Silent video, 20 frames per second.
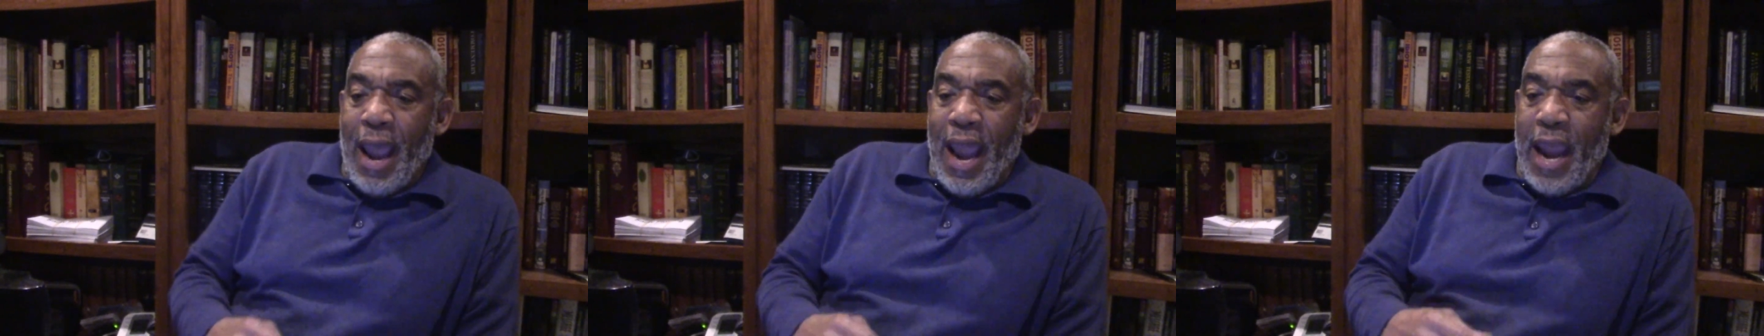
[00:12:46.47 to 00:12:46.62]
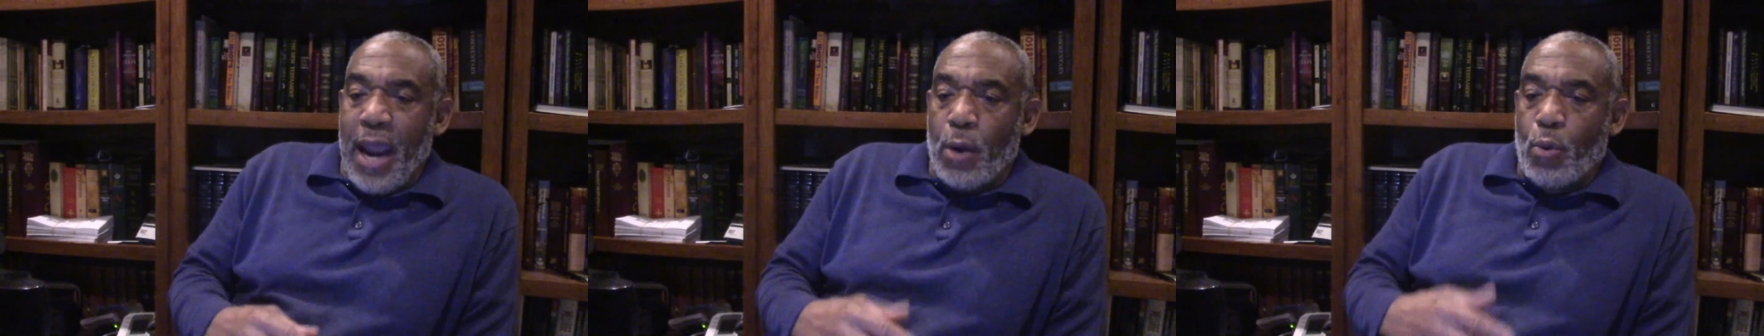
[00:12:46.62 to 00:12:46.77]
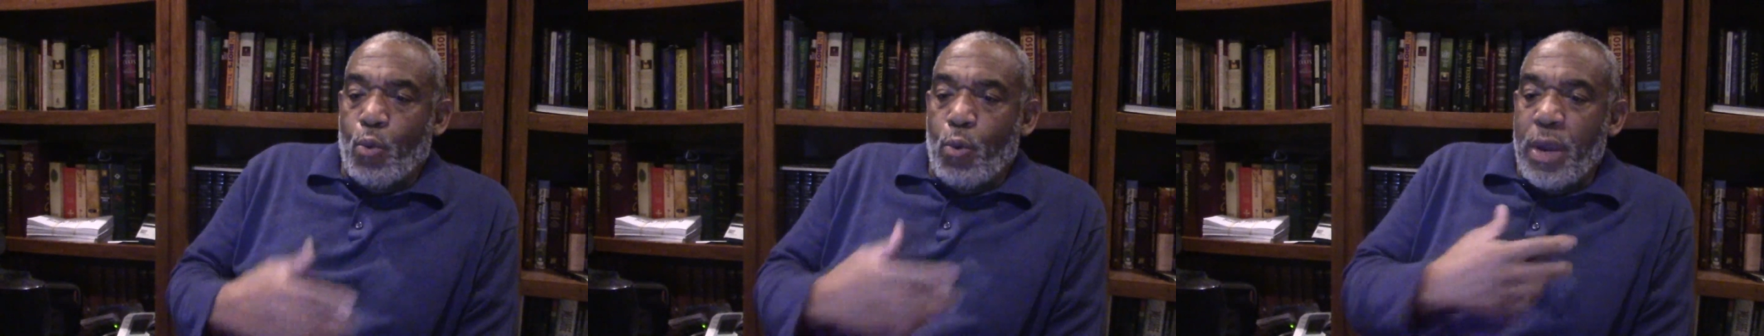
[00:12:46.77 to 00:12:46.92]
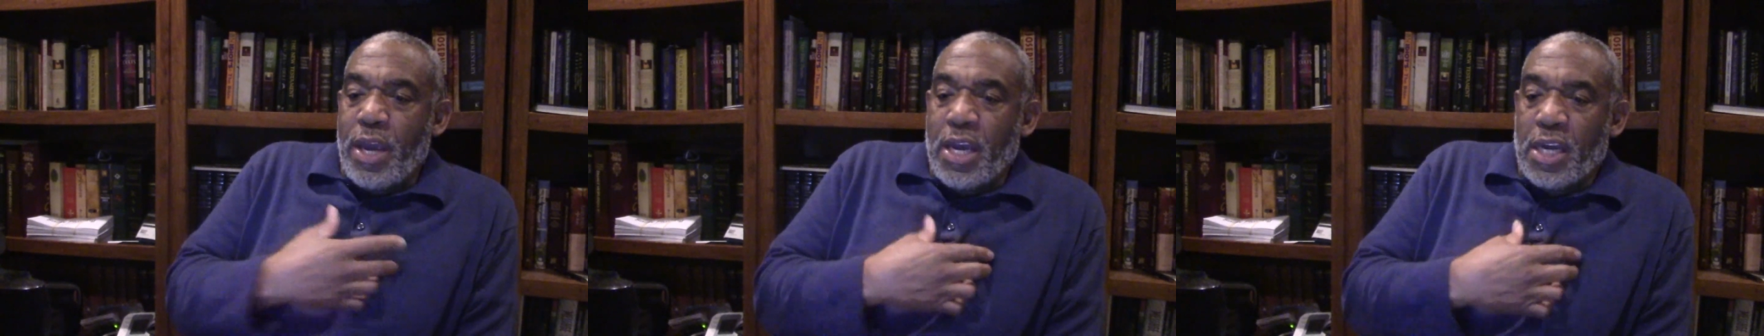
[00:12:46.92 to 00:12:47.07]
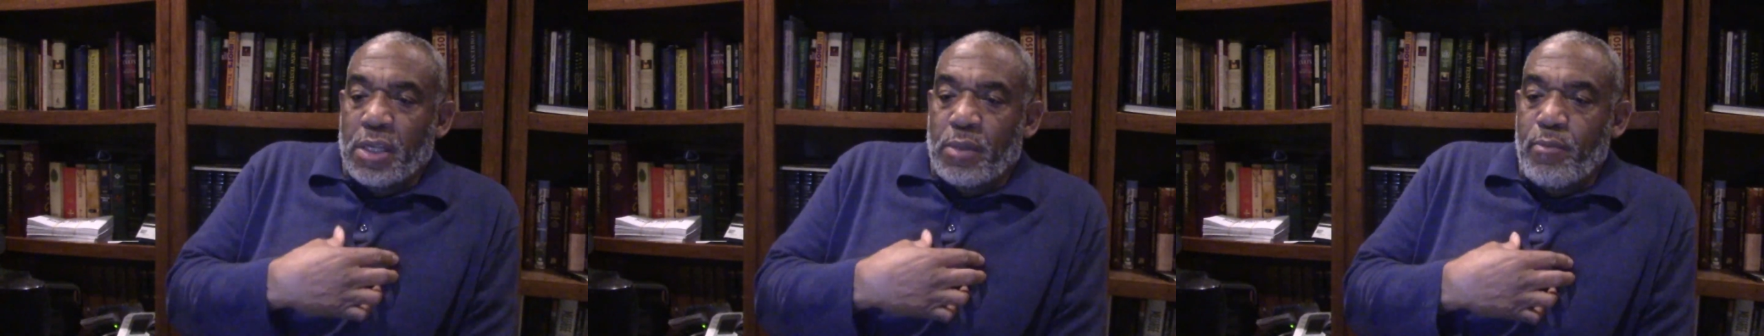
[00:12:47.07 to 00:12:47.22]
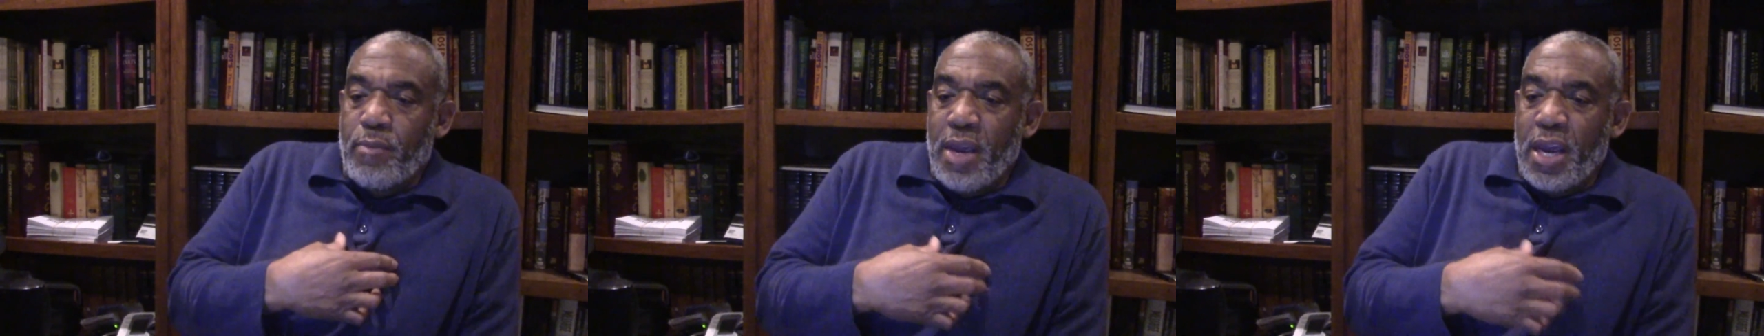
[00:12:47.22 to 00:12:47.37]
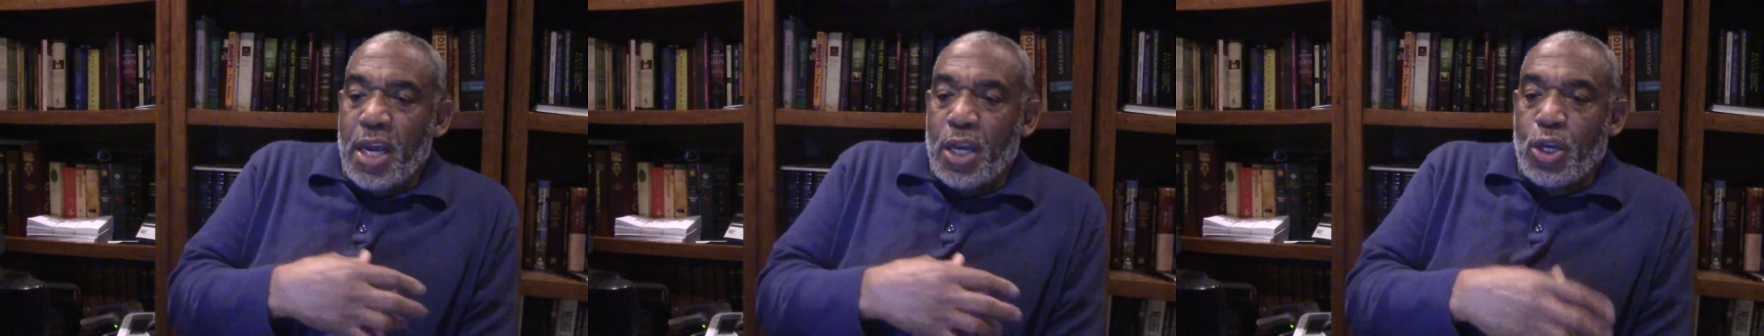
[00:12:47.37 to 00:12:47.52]
And we as
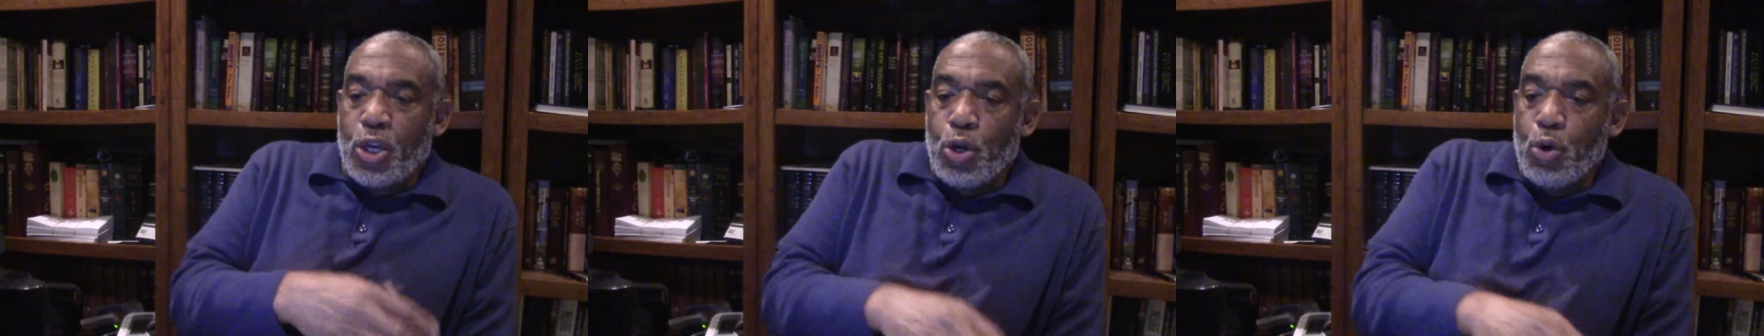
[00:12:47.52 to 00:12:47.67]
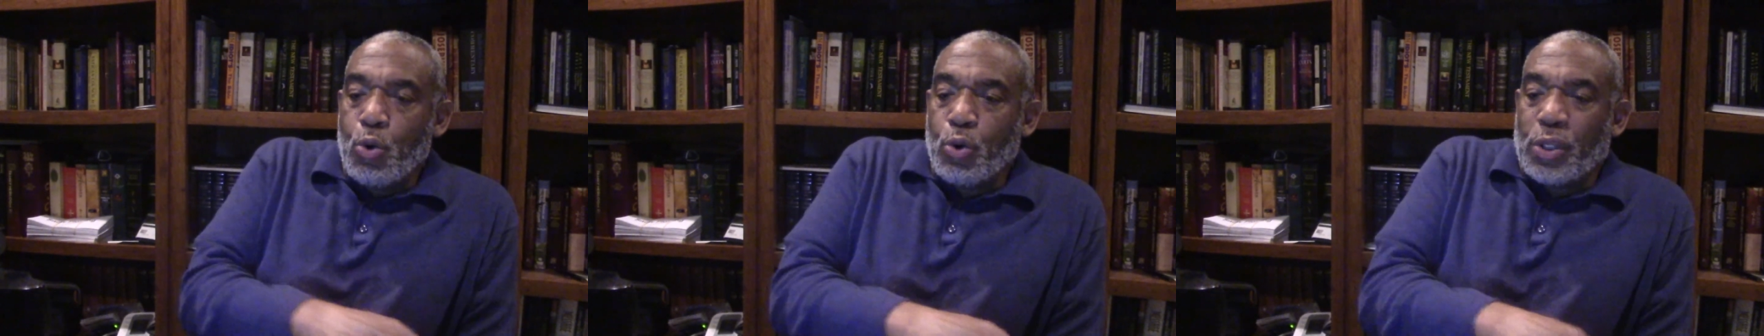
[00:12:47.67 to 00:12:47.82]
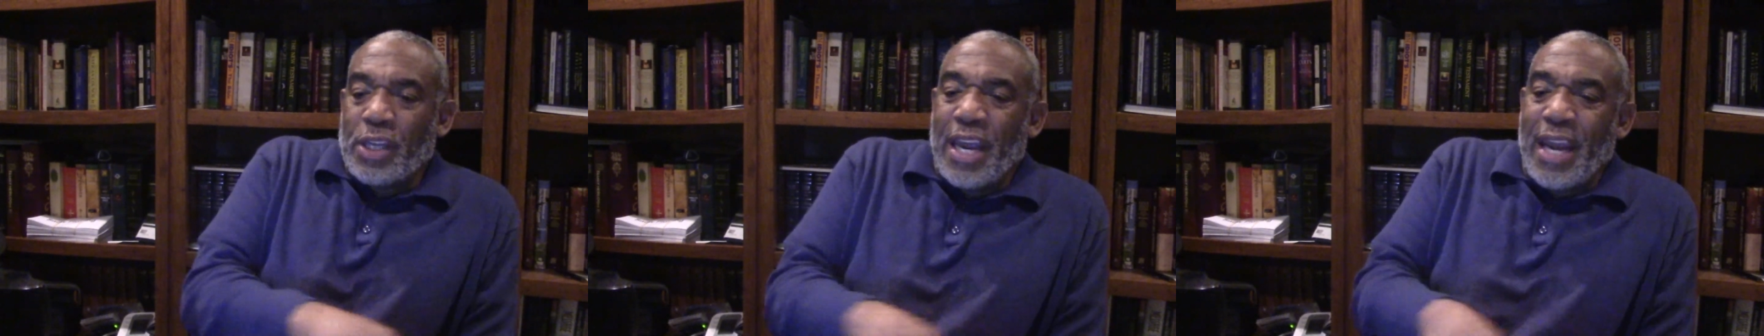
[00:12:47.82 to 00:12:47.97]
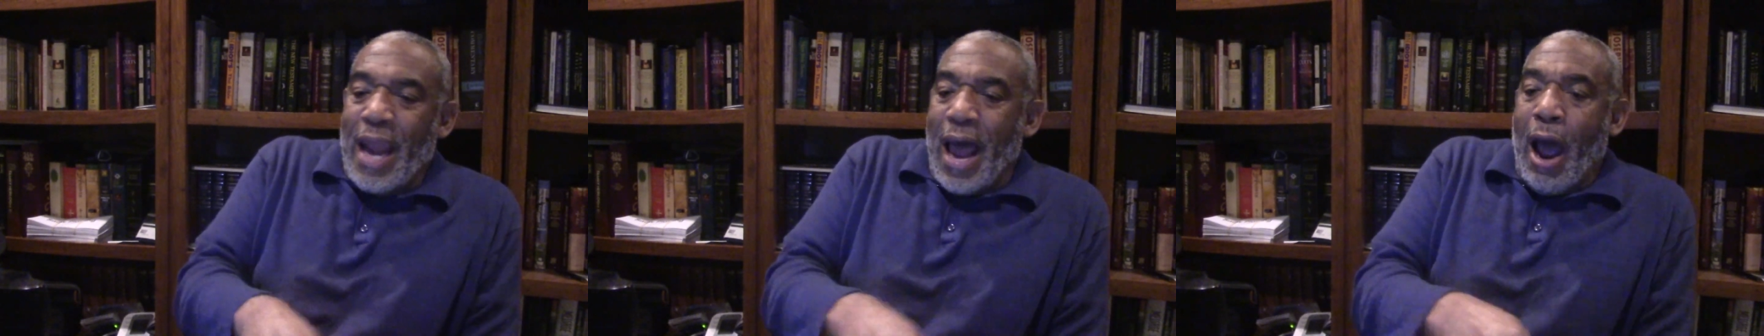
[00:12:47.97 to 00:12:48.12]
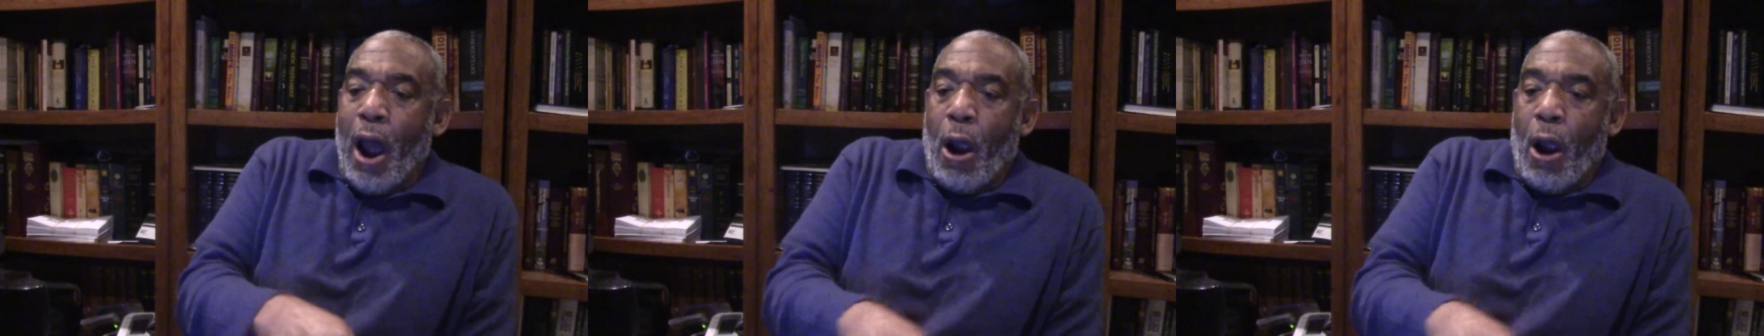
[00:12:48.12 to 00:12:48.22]
men, using